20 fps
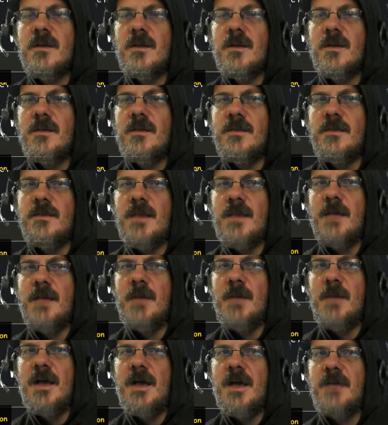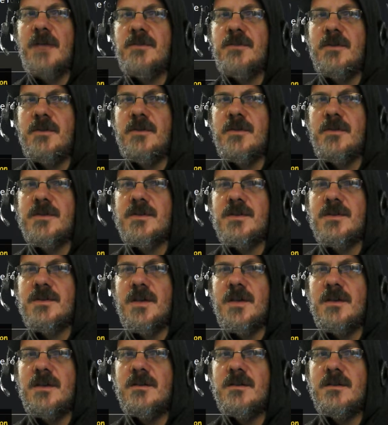And that might have to do with
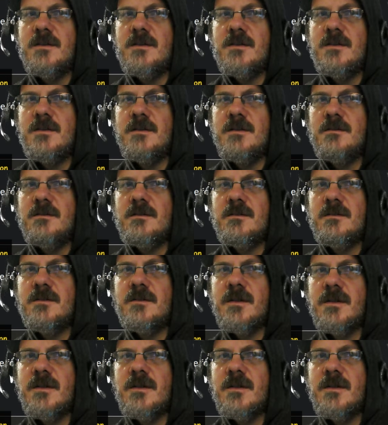state, like